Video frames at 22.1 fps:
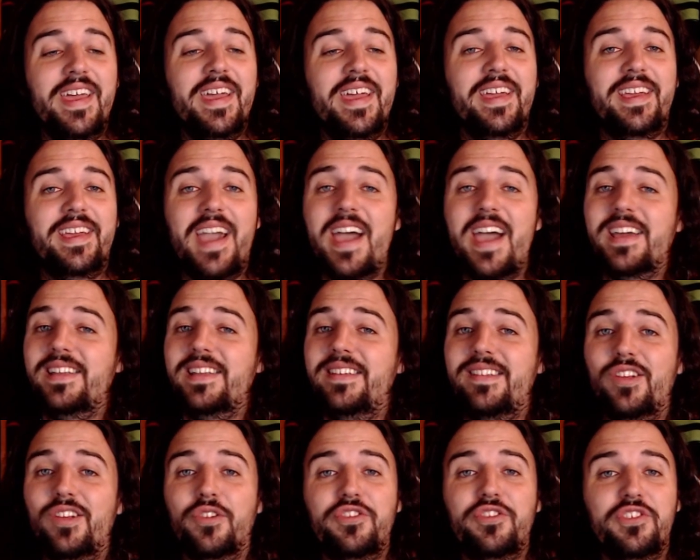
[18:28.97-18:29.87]
Guy can
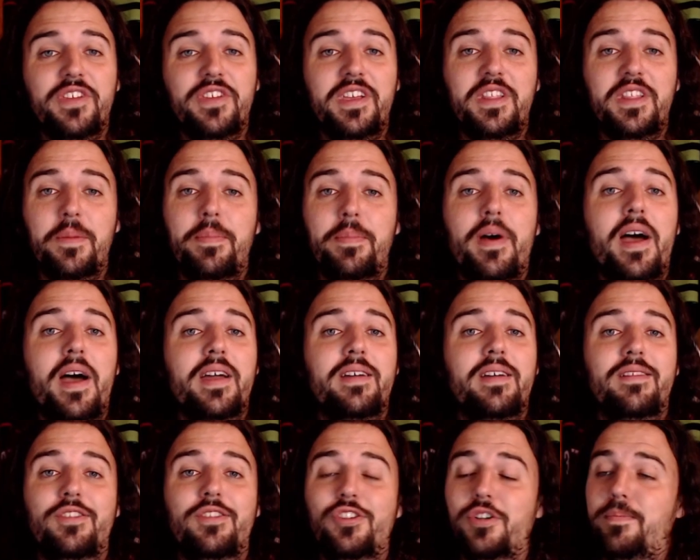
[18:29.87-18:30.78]
still sling the puck.
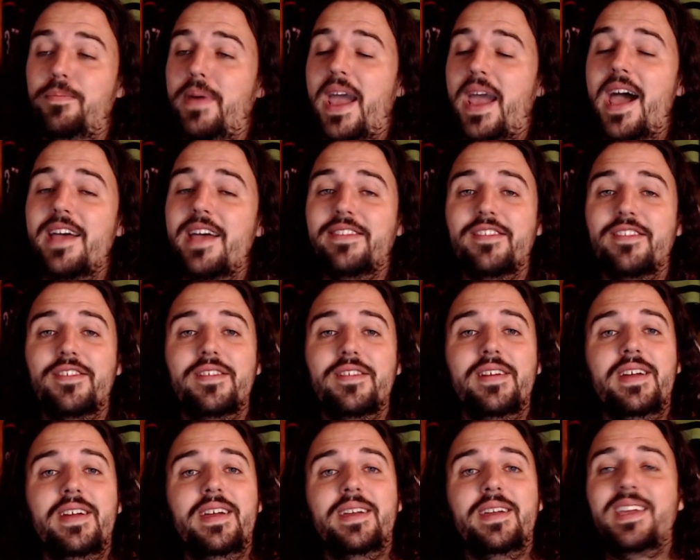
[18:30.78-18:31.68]
Good
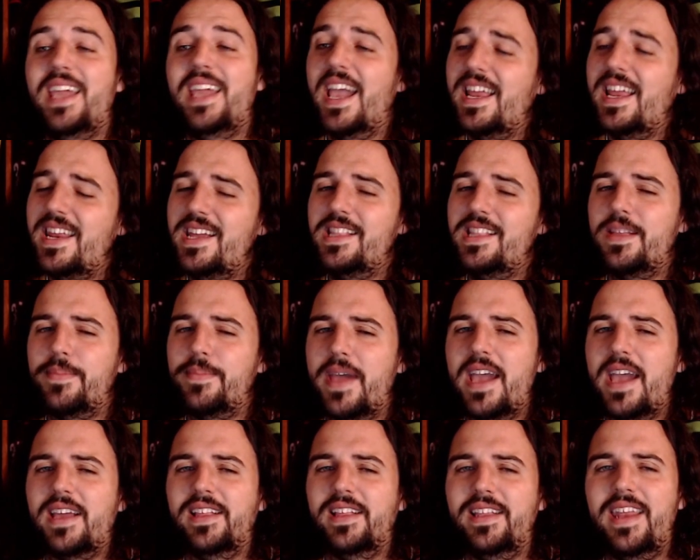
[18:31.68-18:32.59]
passer. Can hit the
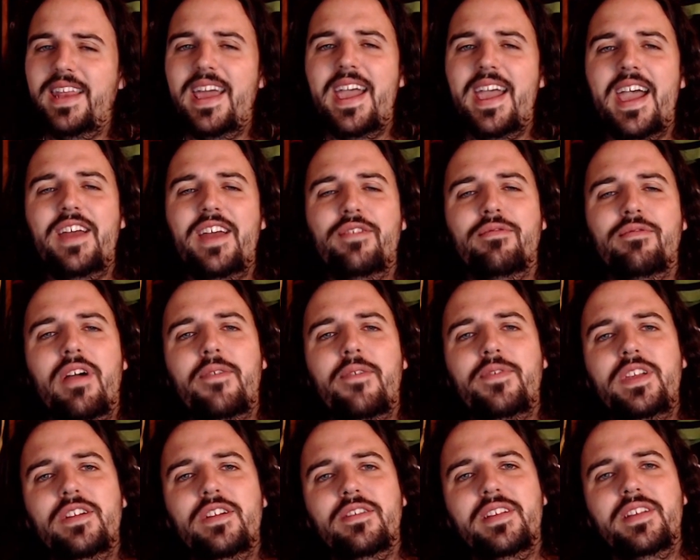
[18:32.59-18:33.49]
back of the net. Had a rough
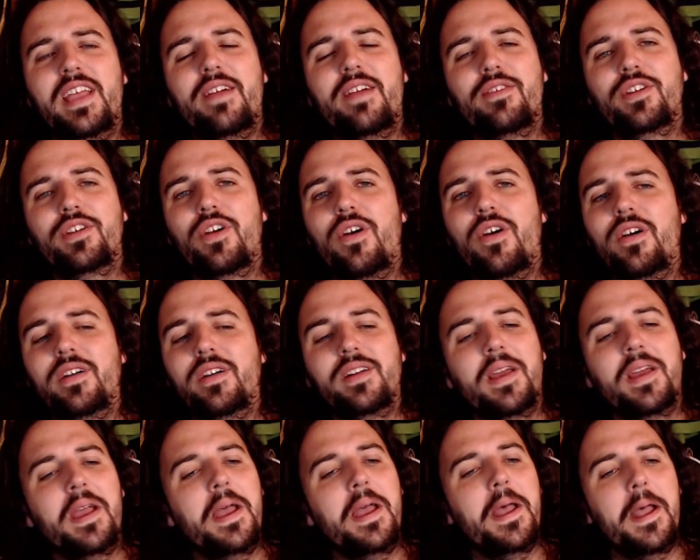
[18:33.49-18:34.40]
year in that regard.
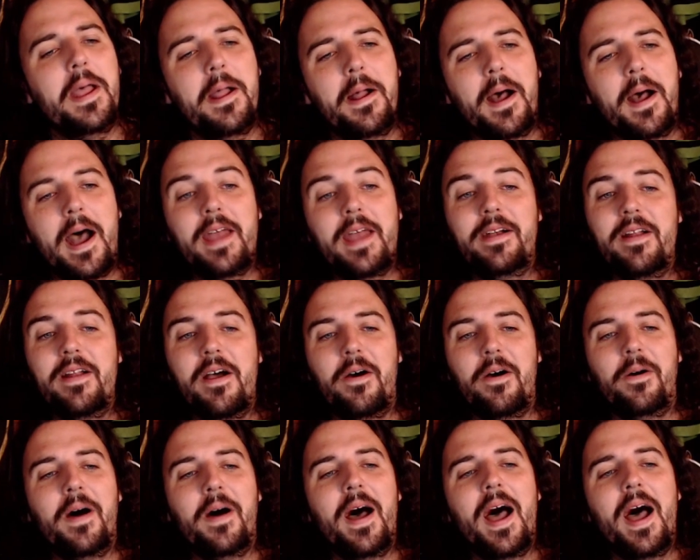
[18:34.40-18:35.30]
I don't
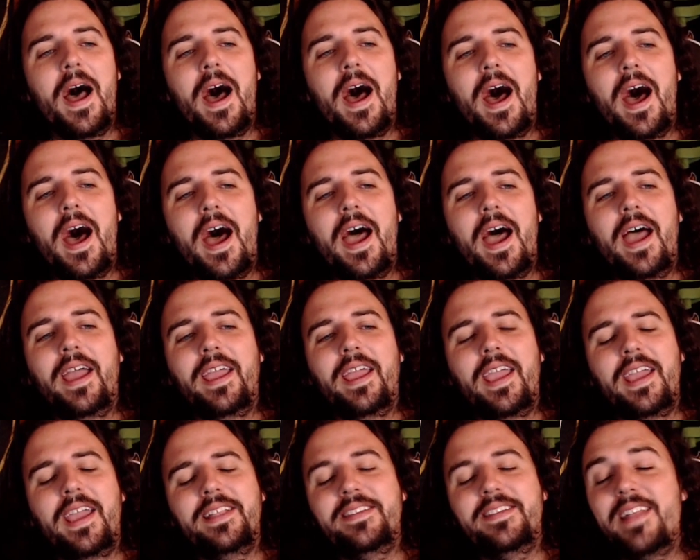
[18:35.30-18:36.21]
know.
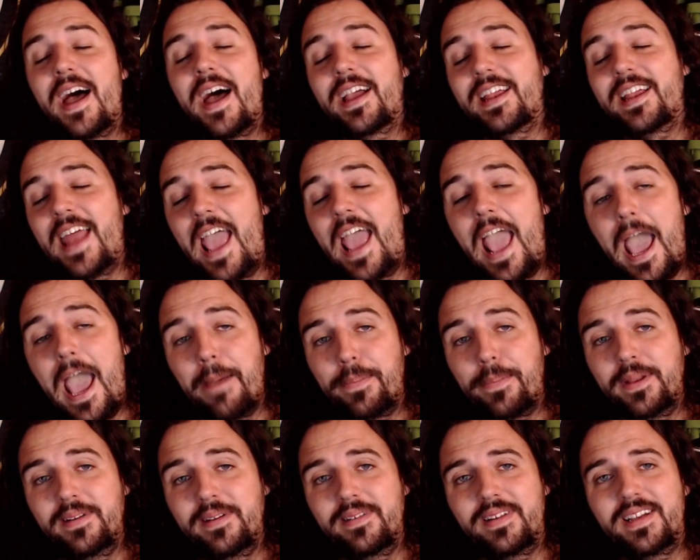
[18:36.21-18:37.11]
It's not going to
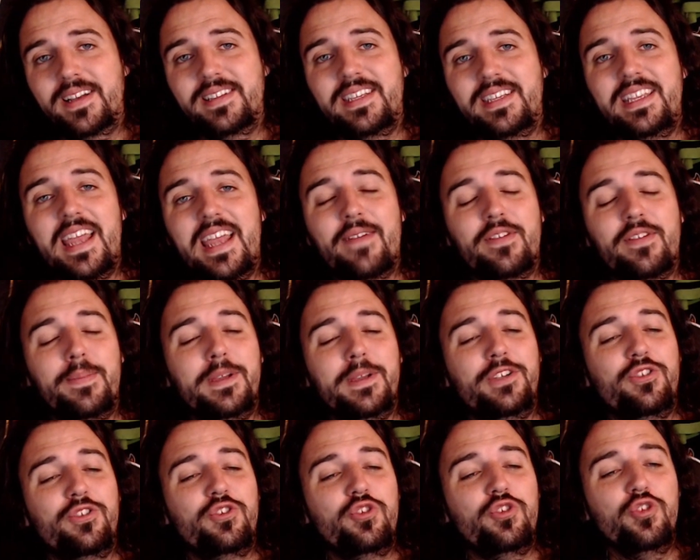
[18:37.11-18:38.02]
happen because he'd have to be
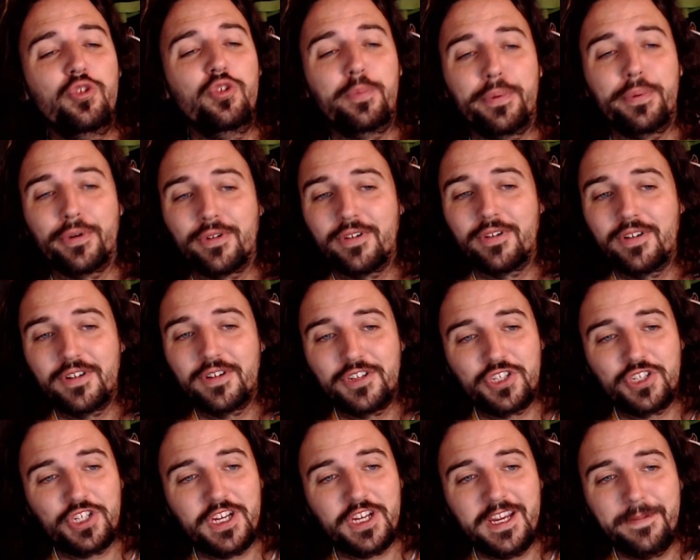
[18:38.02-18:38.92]
super
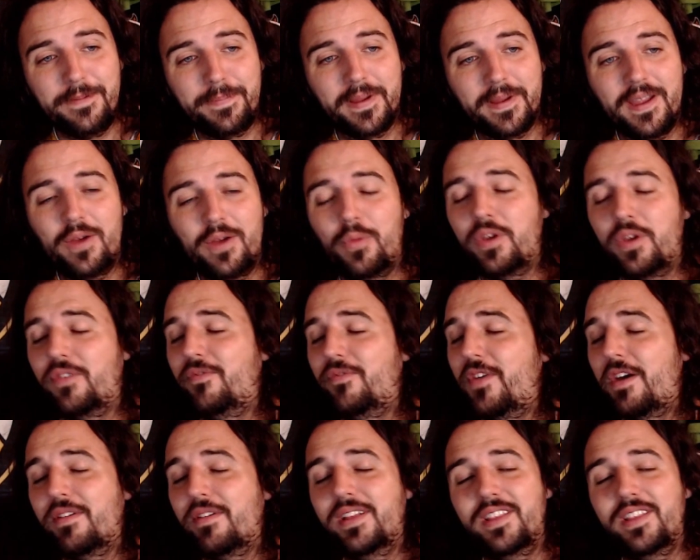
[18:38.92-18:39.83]
cheap with
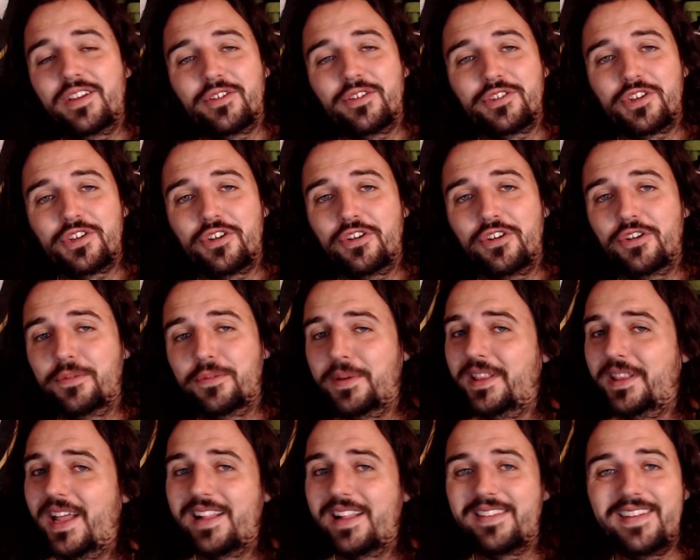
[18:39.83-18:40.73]
very little term, and
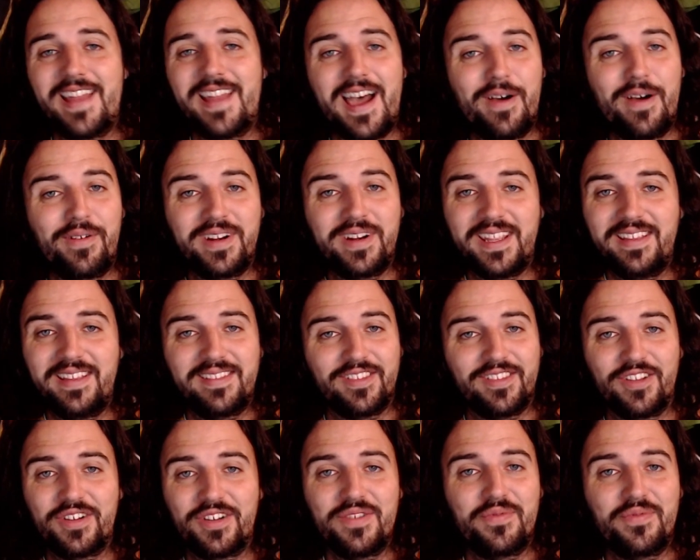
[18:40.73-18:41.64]
that's not what he's
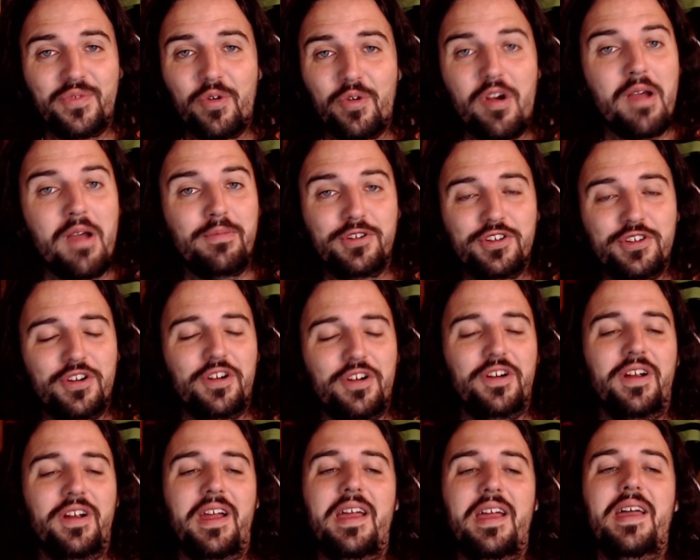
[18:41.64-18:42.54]
looking for, I'm sure.